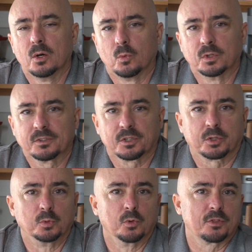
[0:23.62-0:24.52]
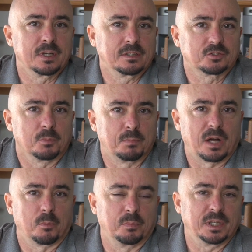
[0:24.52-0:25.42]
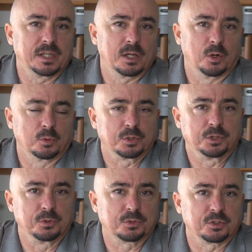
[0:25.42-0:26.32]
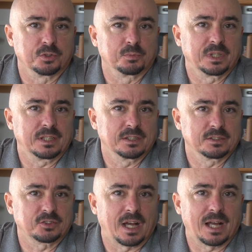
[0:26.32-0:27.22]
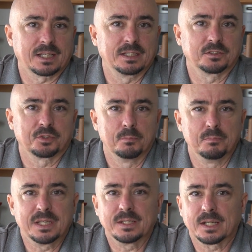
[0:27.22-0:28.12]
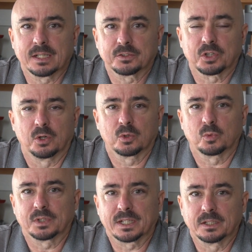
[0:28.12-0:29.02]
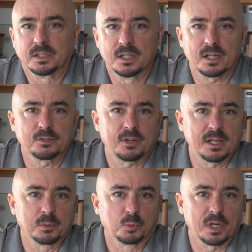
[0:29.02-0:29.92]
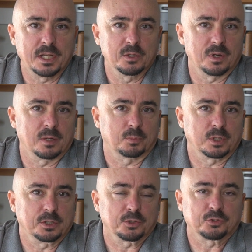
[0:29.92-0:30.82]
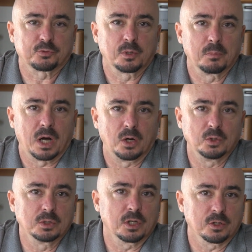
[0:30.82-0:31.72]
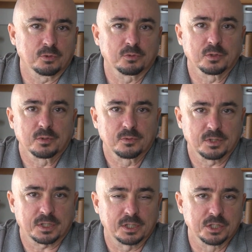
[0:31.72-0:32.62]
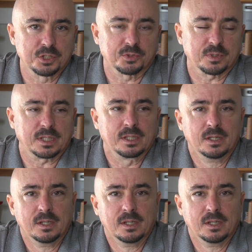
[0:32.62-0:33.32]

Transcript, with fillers: One of the cool things about being on YouTube is I get to meet and talk with a lot of ham radio operators from all over the country.